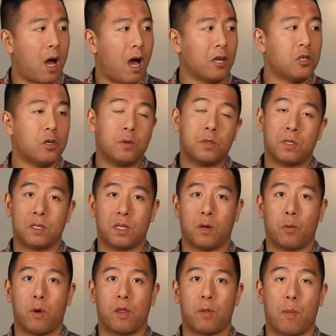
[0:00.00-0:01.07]
I chose to
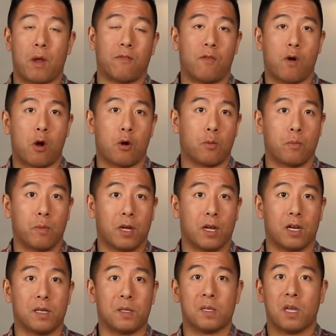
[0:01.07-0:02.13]
stick with Manfrotto
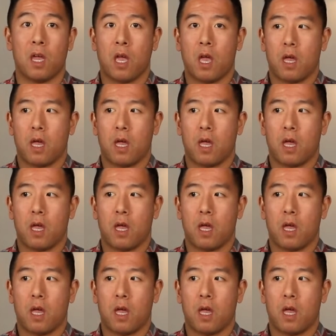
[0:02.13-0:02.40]
because